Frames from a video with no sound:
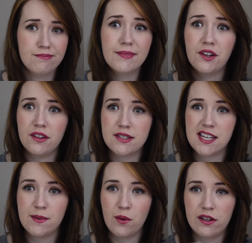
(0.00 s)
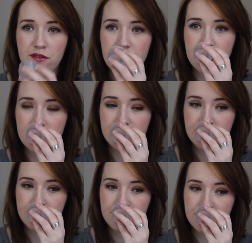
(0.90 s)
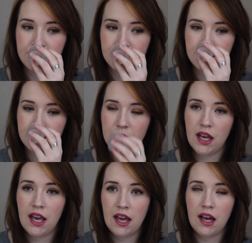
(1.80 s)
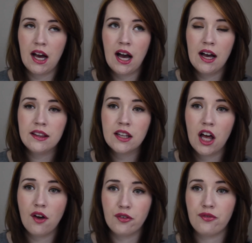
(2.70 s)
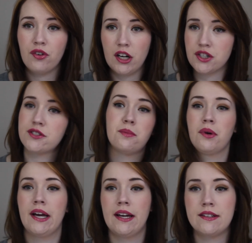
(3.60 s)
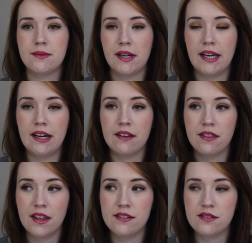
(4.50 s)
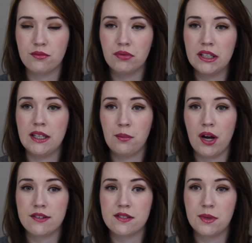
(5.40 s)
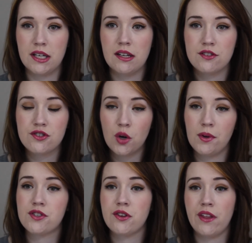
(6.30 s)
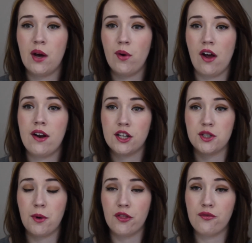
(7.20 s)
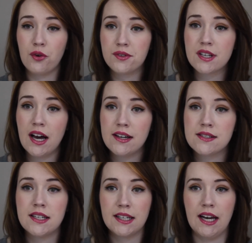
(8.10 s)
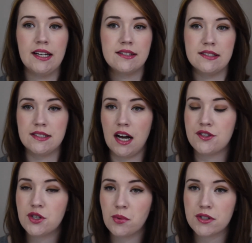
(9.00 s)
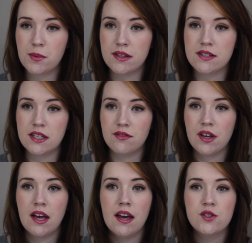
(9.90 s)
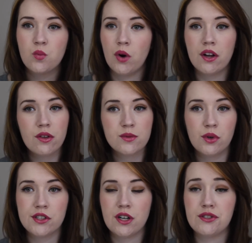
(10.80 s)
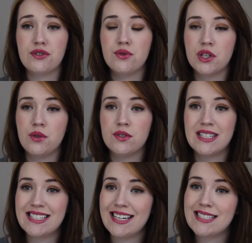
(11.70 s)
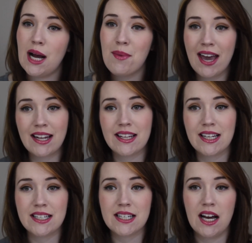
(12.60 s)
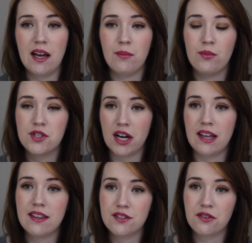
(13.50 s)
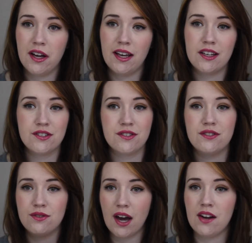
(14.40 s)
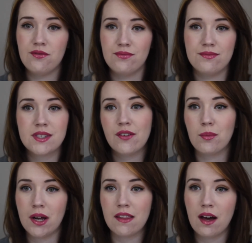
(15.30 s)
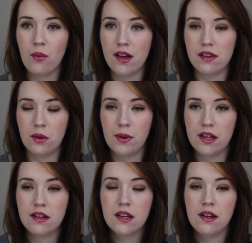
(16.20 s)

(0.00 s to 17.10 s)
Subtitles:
Clearly it's taking me a while to finish it. I love Fresh as a brand, and this really impressed me. So much so that I went out and actually bought the full size. And again, it's not super expensive. It's one of those moisturizers you can use in the daytime and in the nighttime, which I think is great because you kind of save your money that way a little bit.